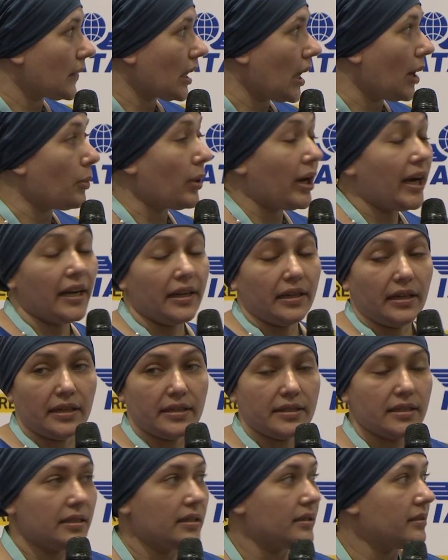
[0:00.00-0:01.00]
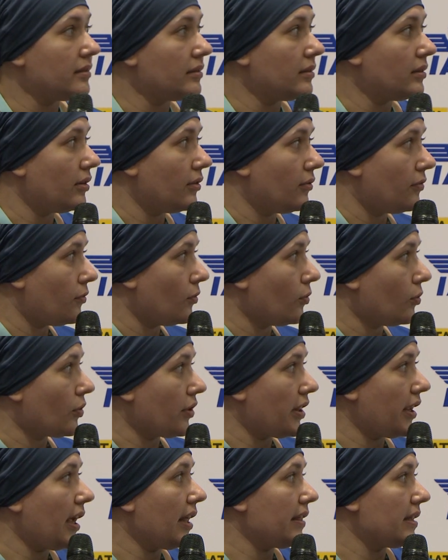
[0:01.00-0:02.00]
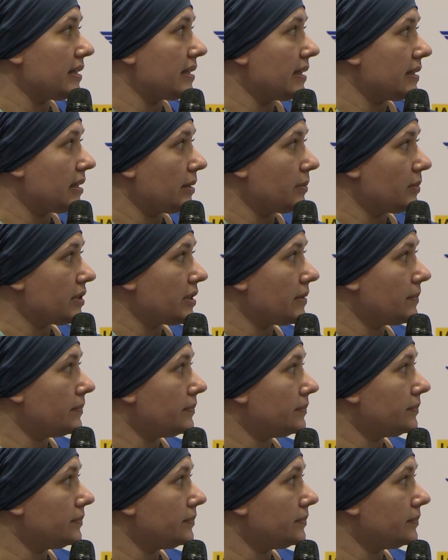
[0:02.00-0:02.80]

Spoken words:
awareness for the other systems.